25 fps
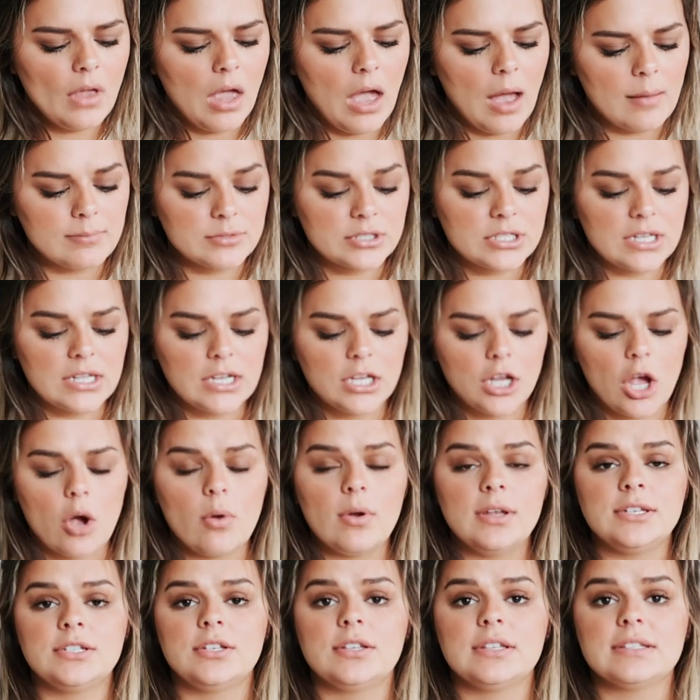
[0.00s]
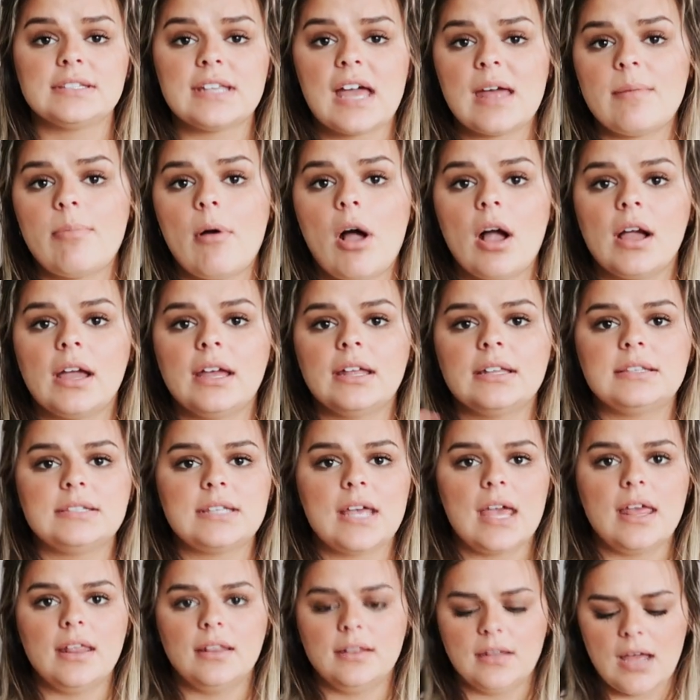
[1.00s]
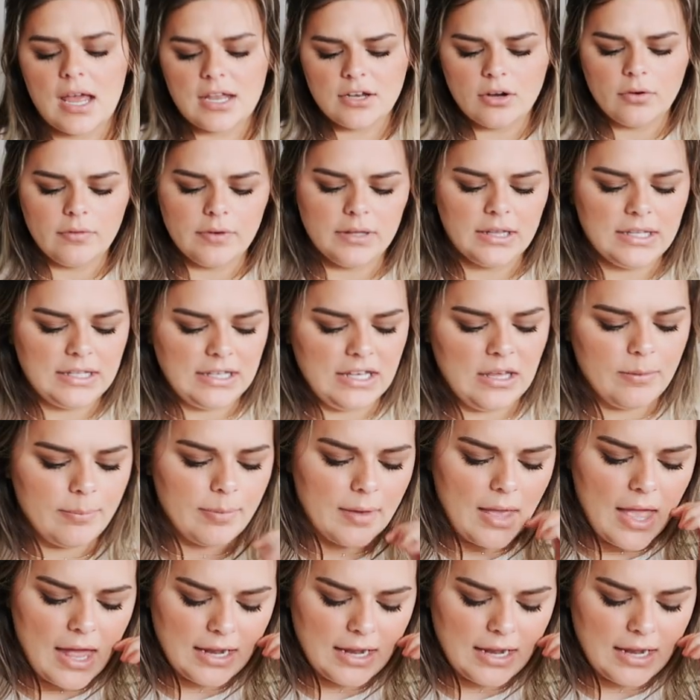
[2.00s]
I'm just going to go into the side pockets and I don't really keep